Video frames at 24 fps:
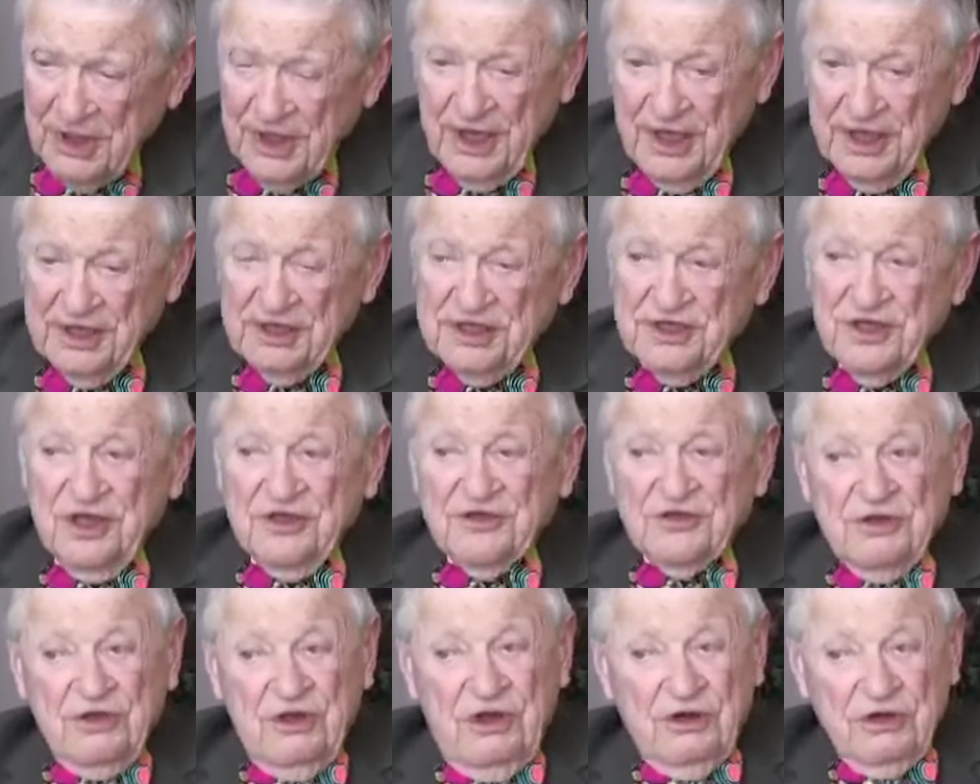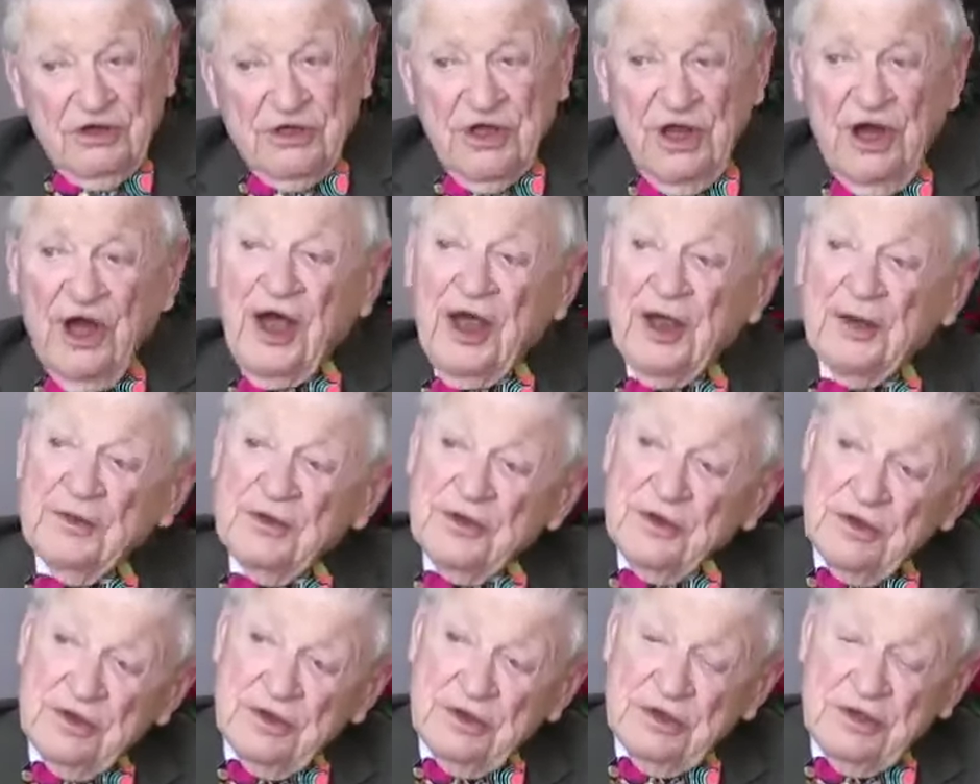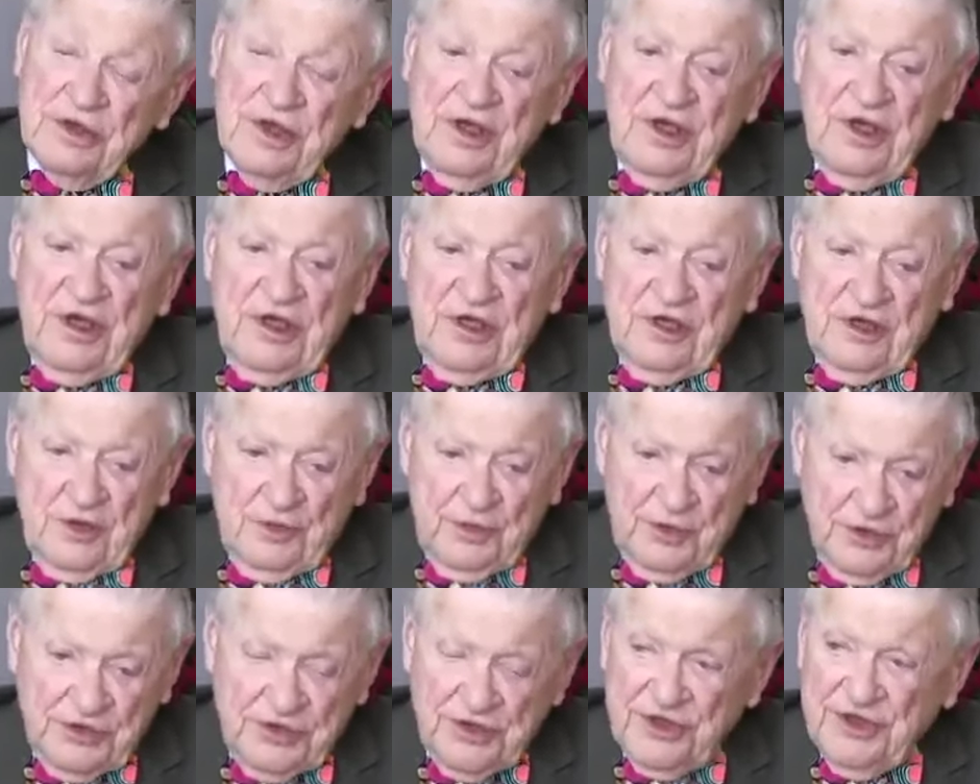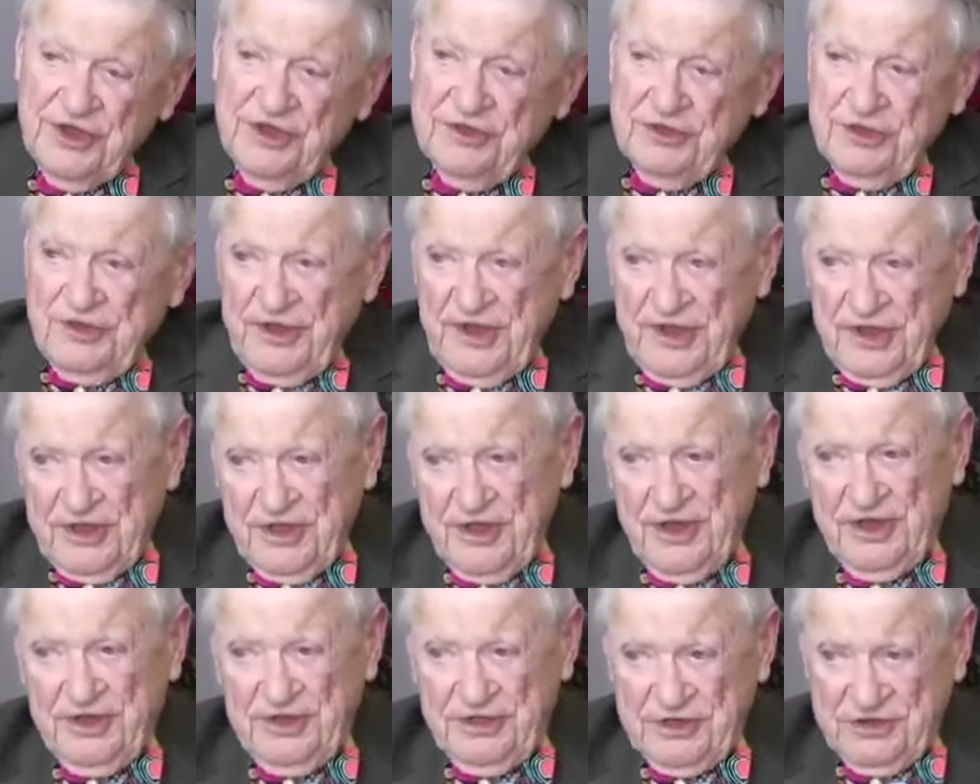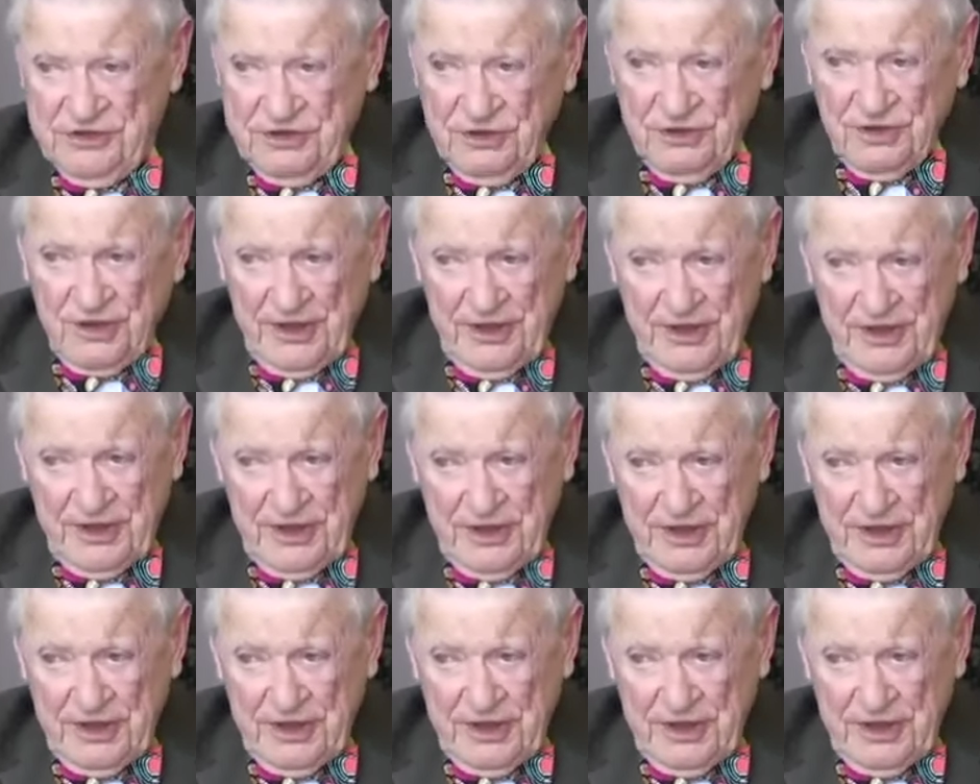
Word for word: And it takes a long time to, to put together that kind of story.